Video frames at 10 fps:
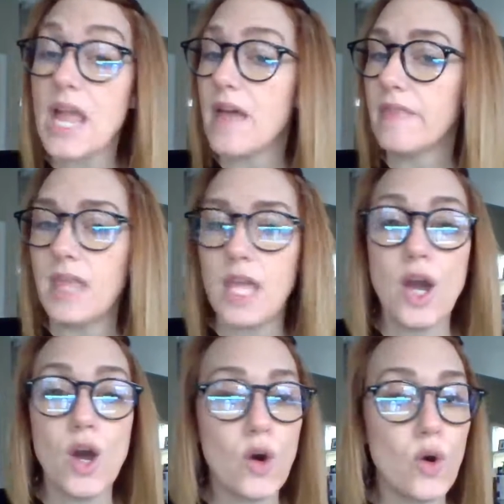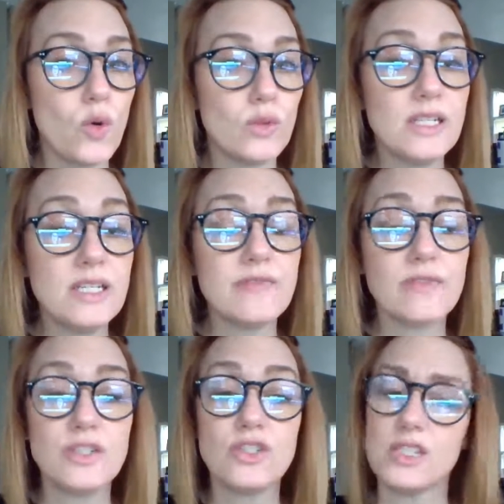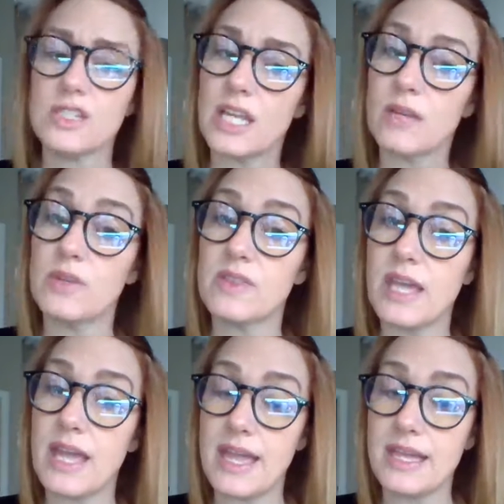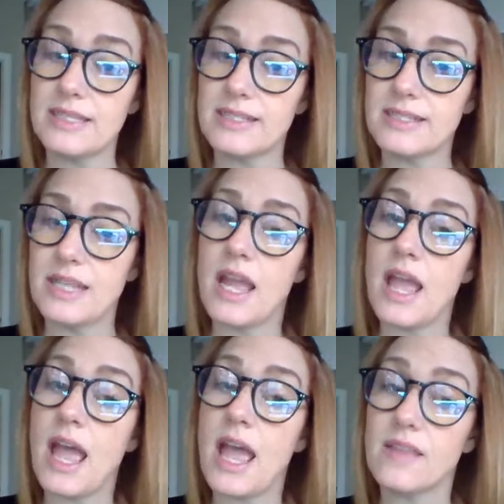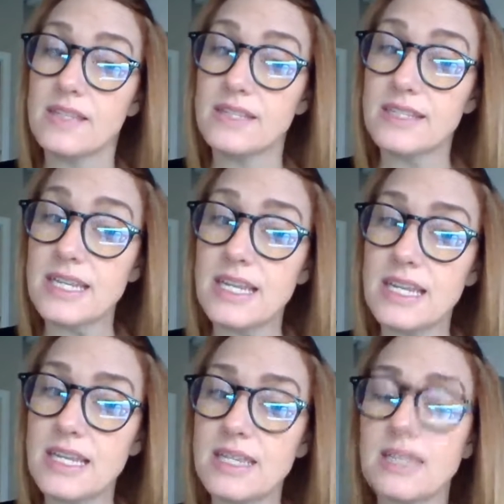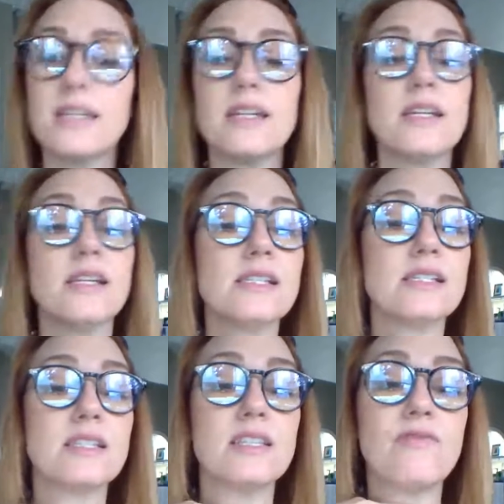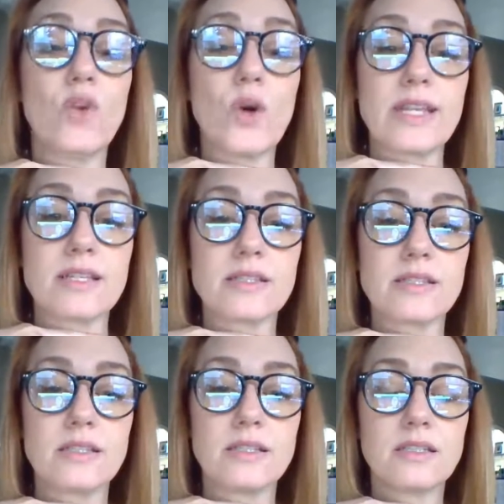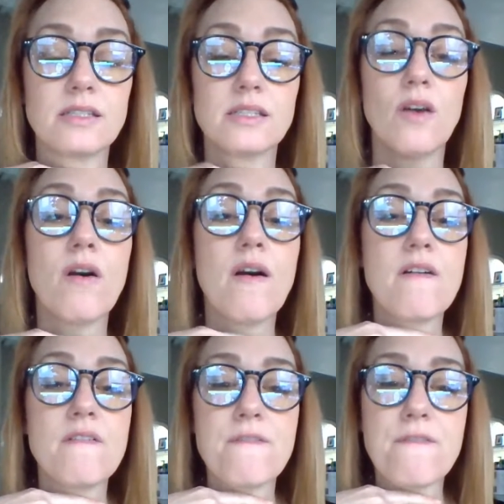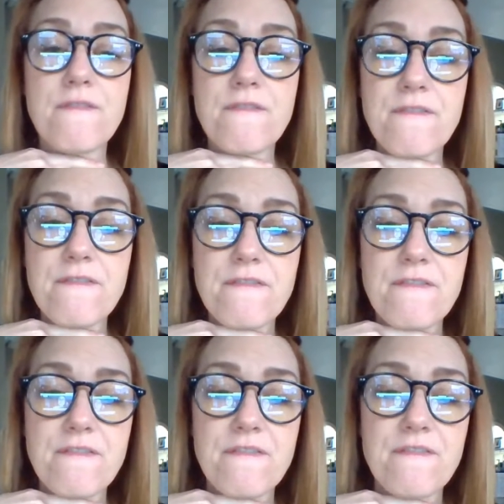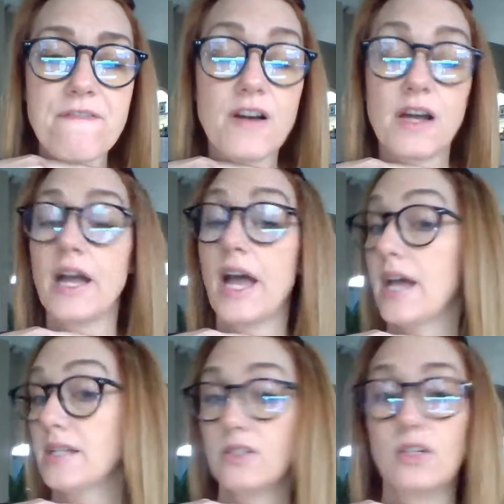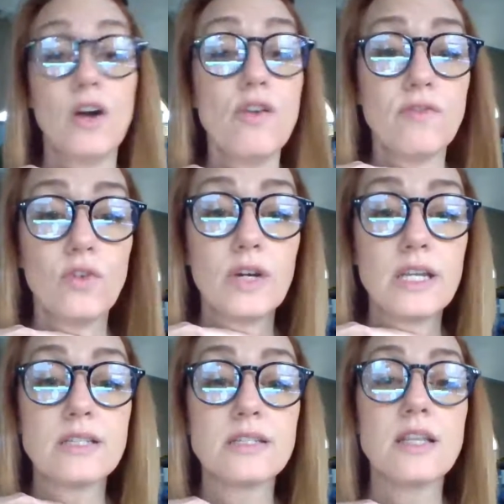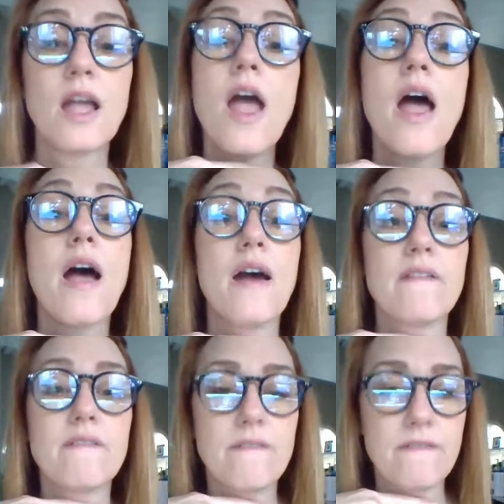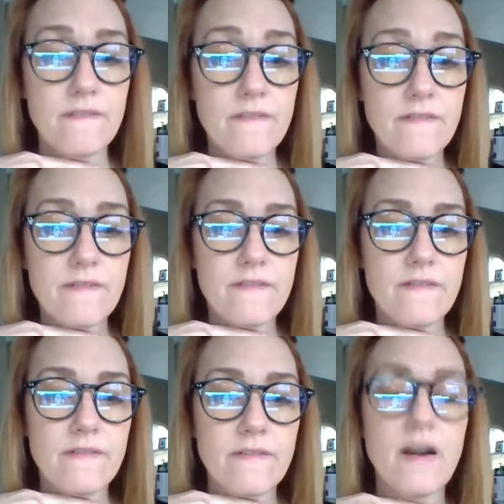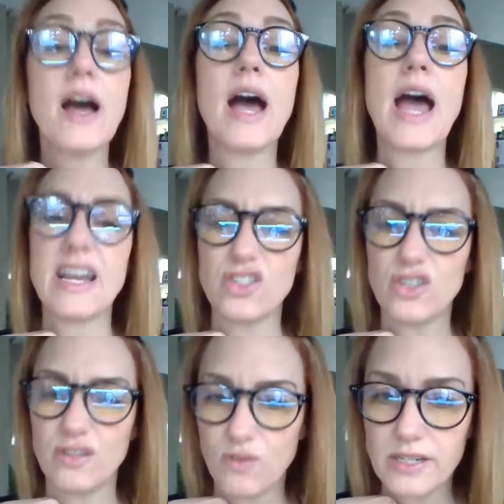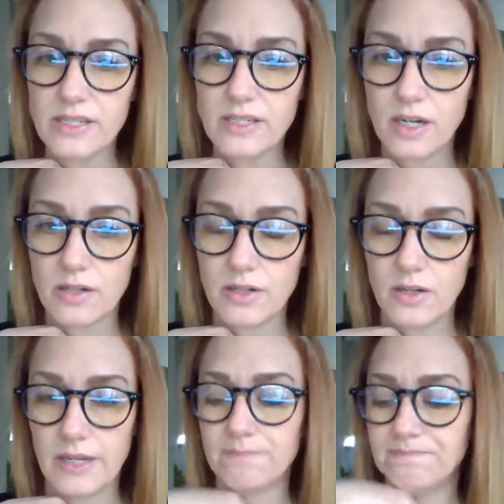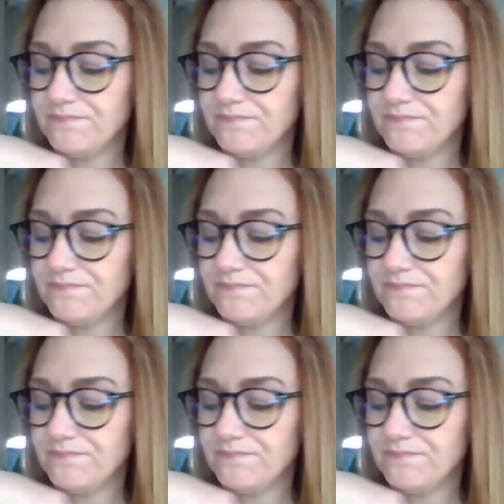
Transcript: And the only difference, just like with the S and the Z, is the voice. So F has no voice, and V has your voice turned on.